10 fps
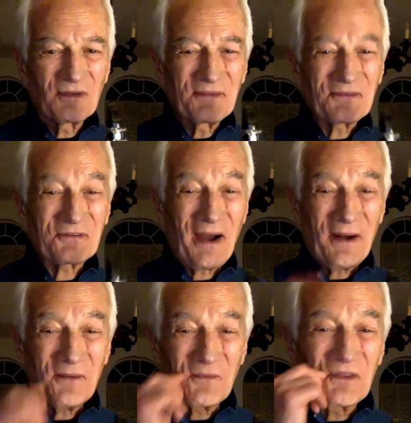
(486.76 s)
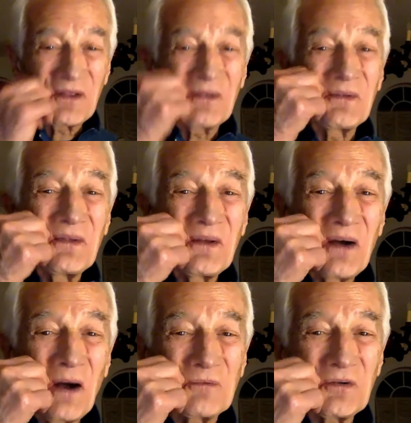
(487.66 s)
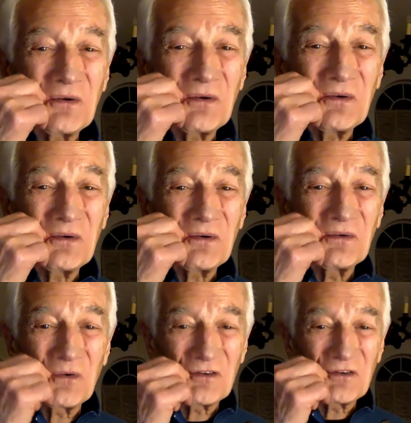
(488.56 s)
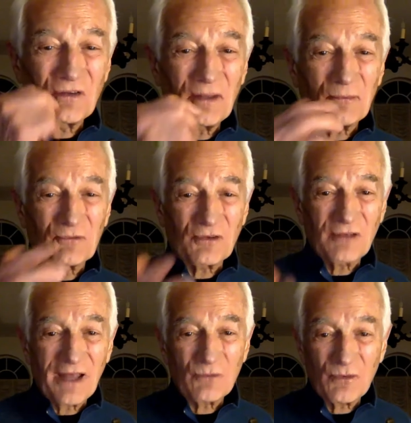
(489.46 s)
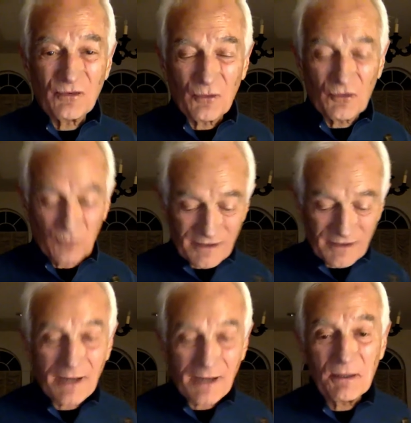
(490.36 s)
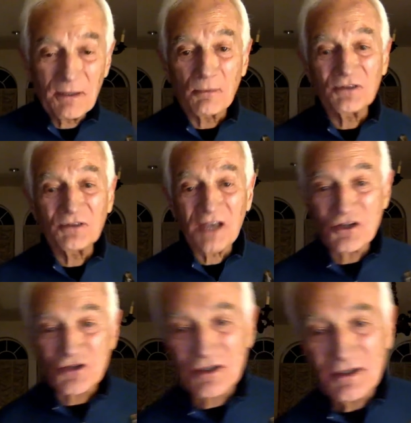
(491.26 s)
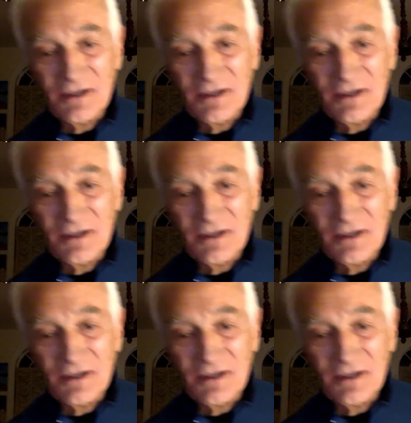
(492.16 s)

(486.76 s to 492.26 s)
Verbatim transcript: smile, with the upturned corners of the lips. A lot is what a lot of people teach